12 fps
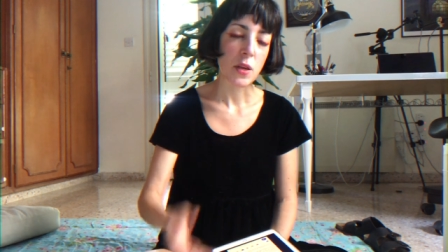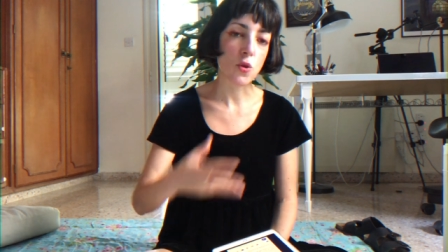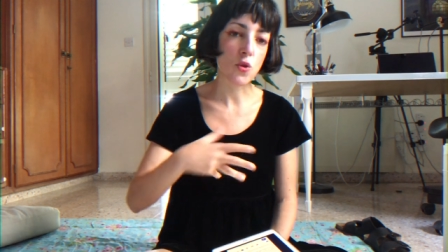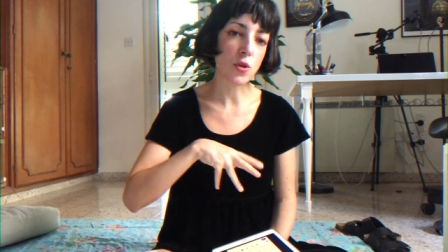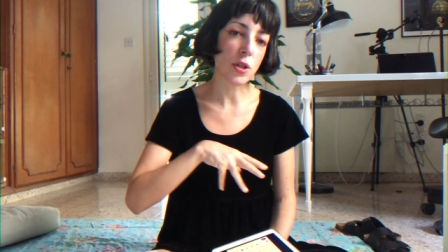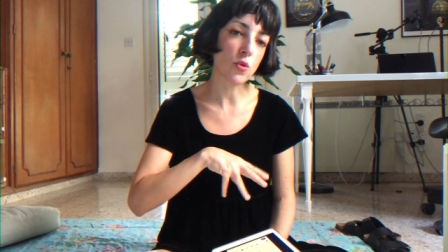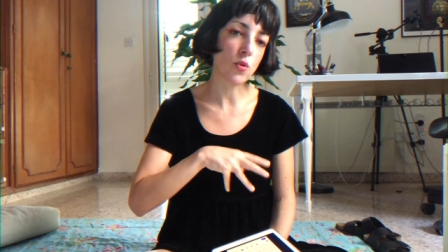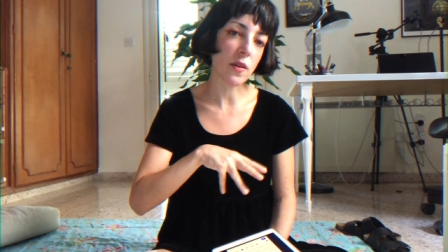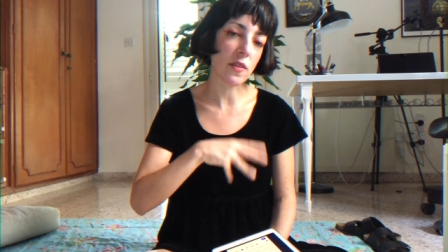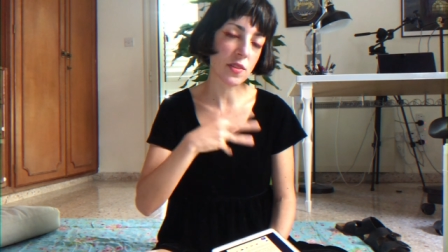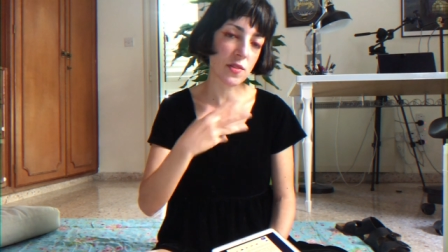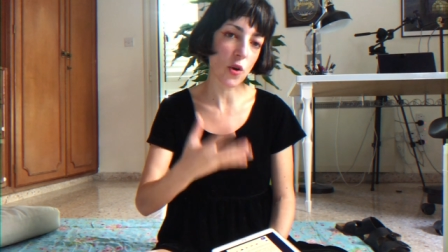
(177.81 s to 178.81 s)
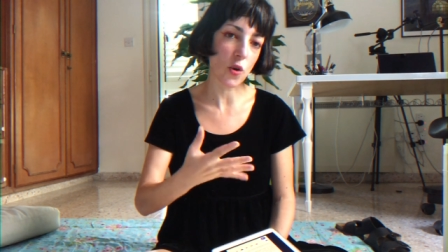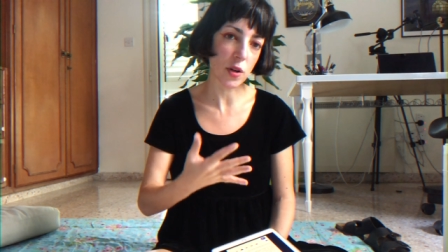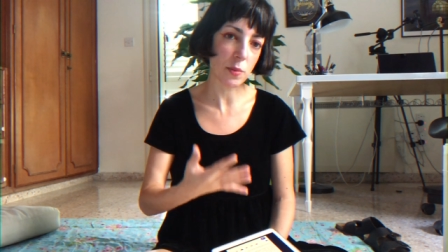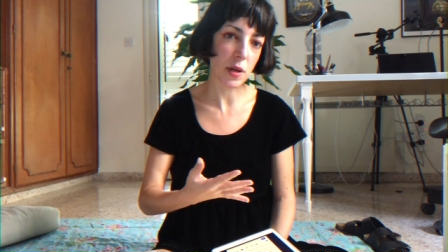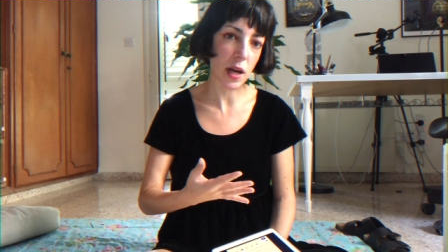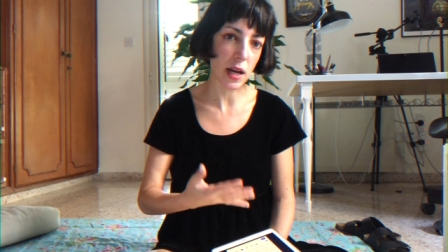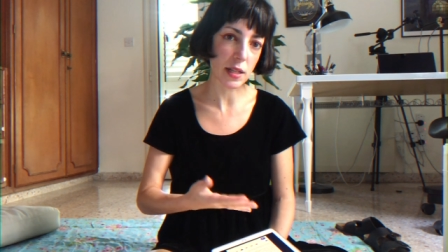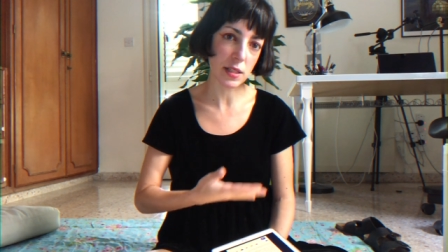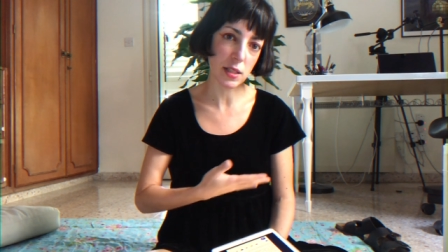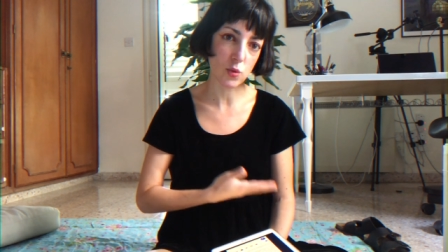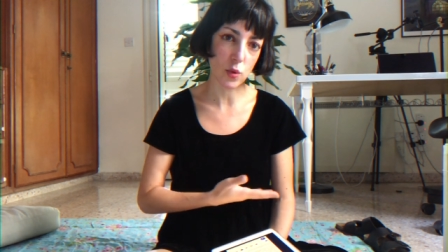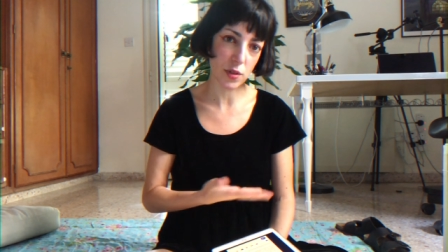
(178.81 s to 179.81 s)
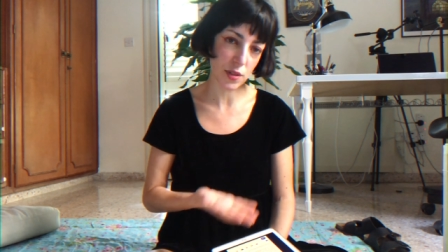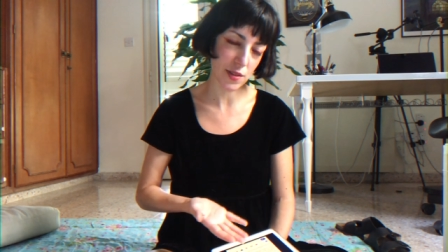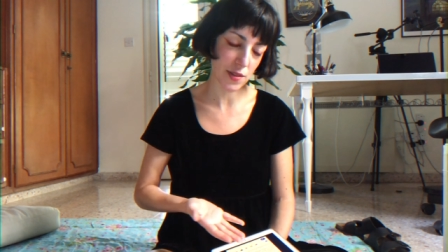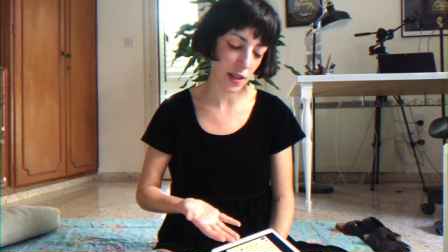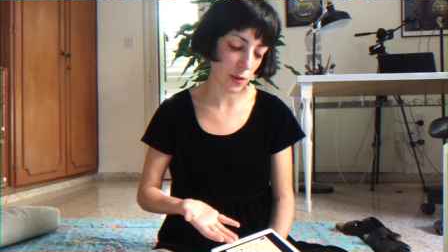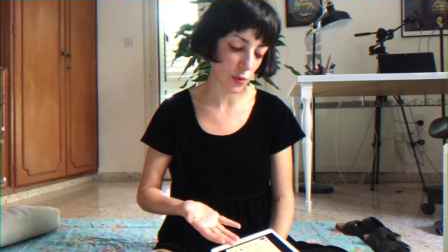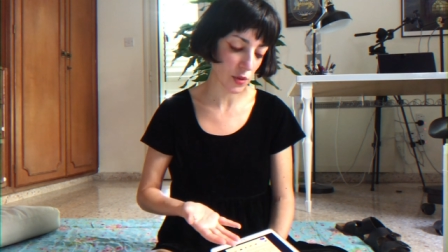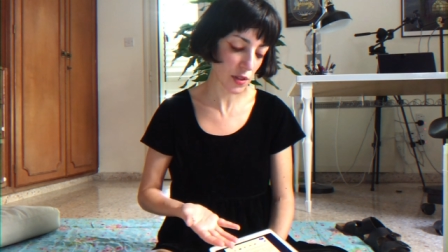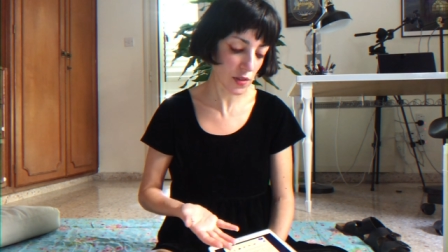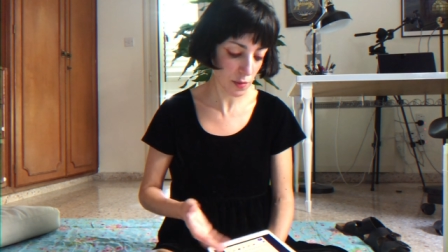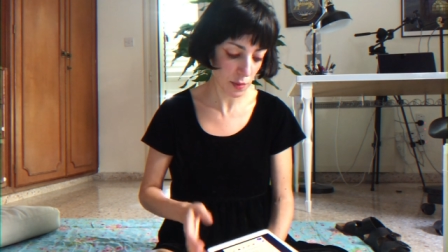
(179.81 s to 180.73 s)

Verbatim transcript: you don't need to have a story behind it to understand what this